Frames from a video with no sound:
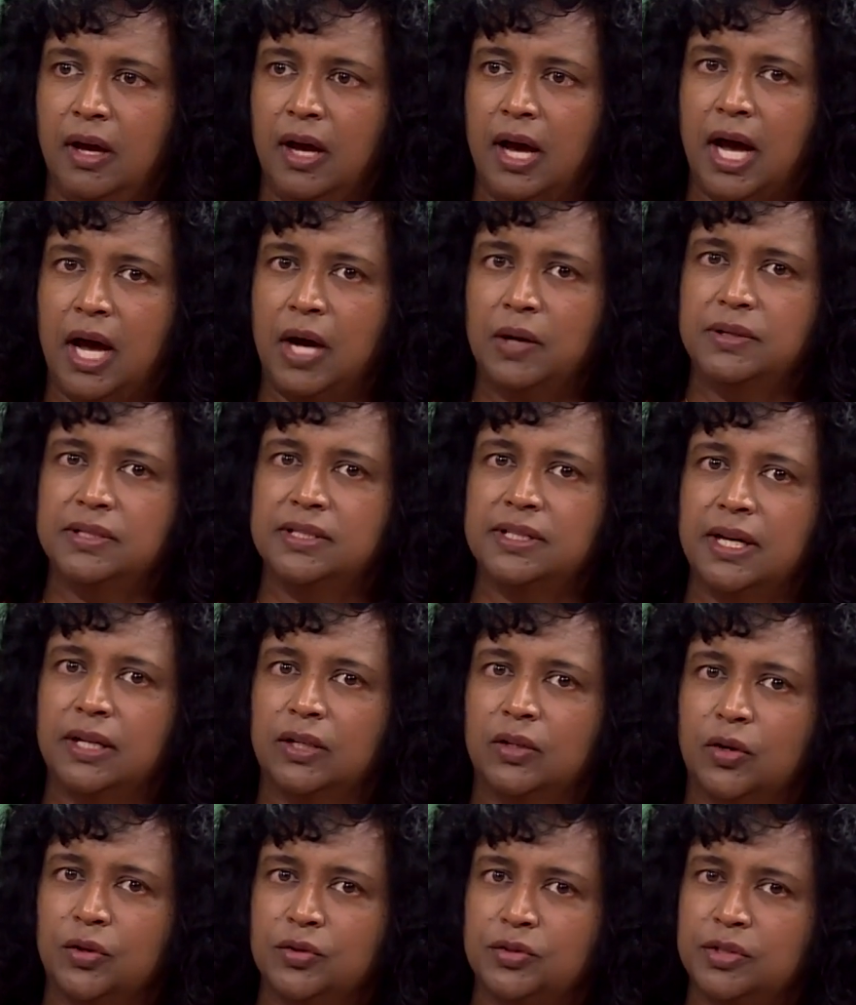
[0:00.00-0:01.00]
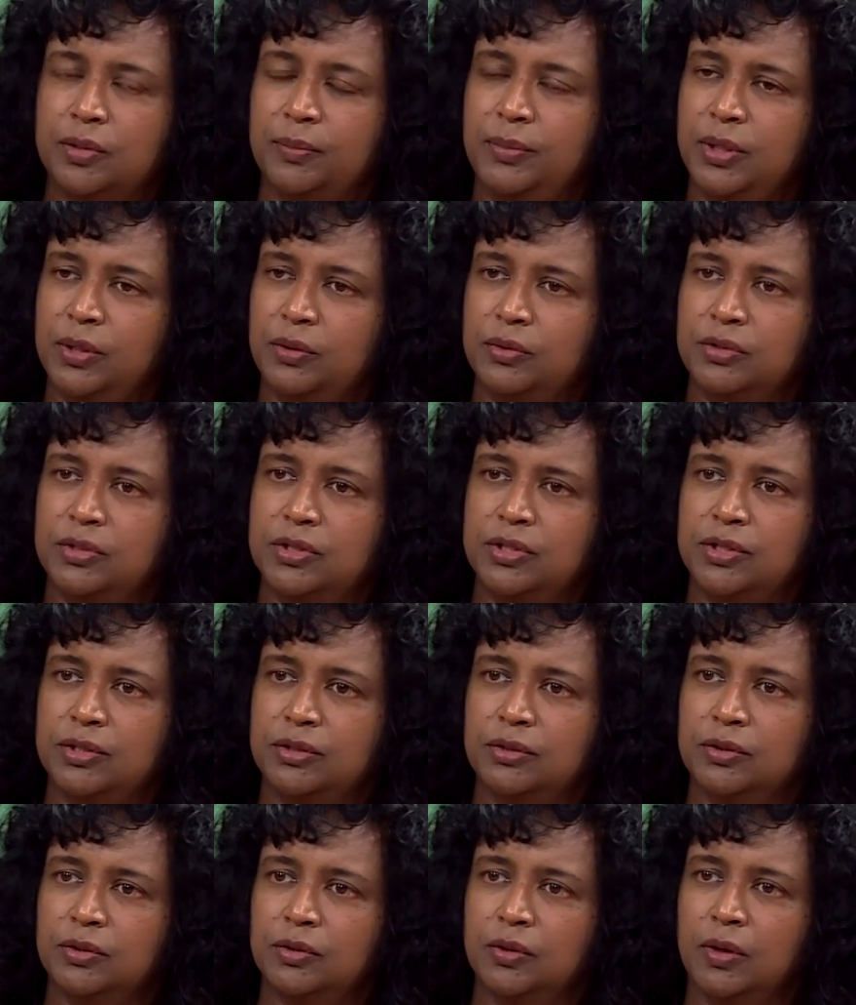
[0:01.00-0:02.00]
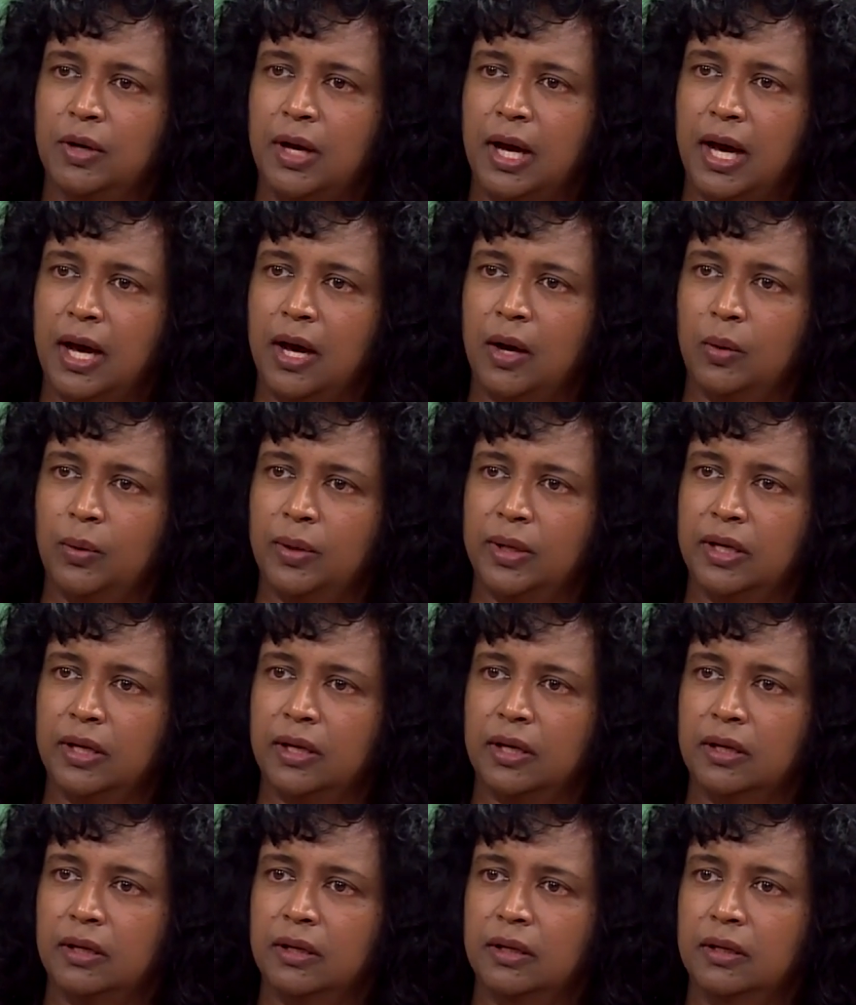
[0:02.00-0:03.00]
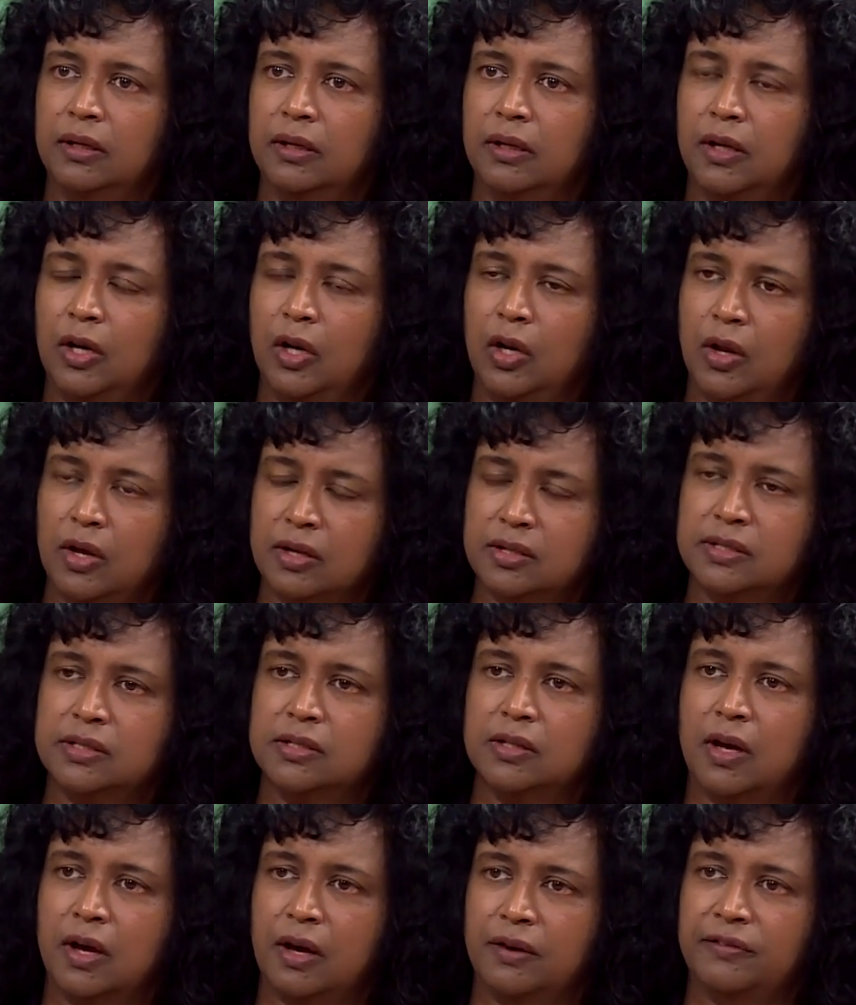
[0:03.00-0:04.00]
how does that contribute to our loss of